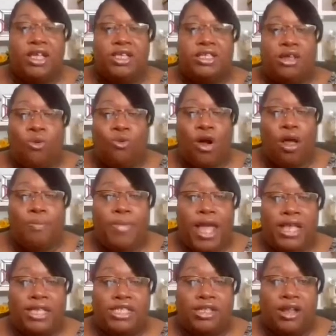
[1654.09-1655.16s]
So
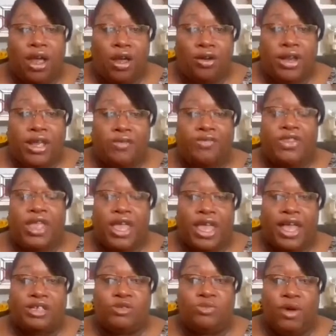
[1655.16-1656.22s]
work-based learning
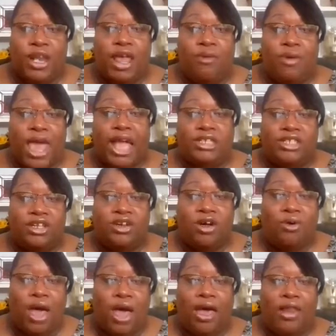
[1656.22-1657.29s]
is where they would actually
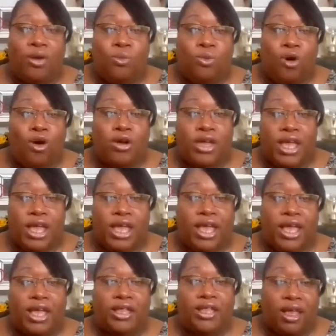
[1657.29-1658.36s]
go out and work
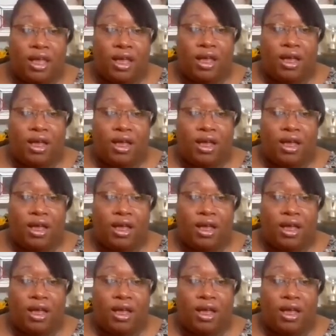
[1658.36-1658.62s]
in